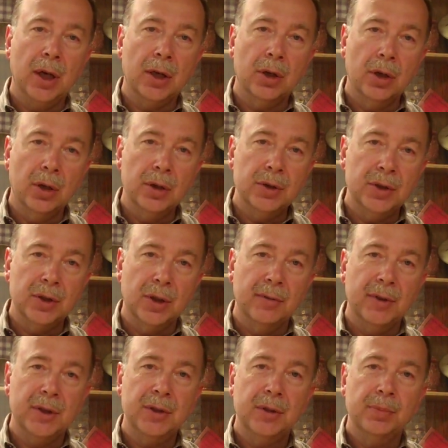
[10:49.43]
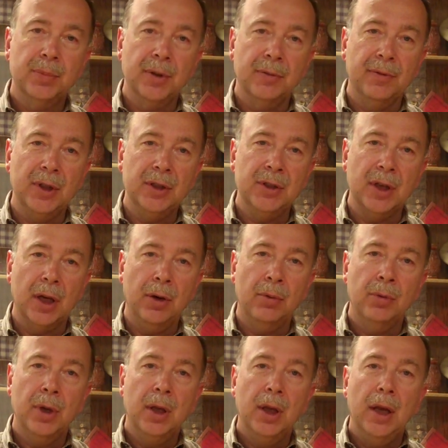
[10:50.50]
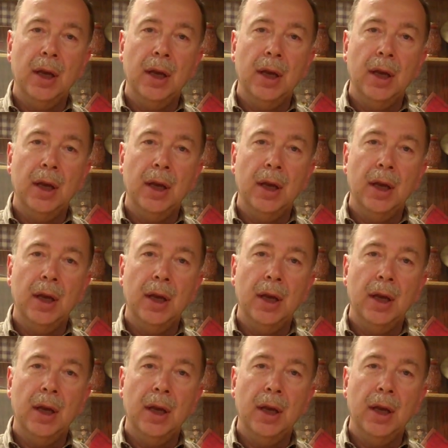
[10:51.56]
current service proviso,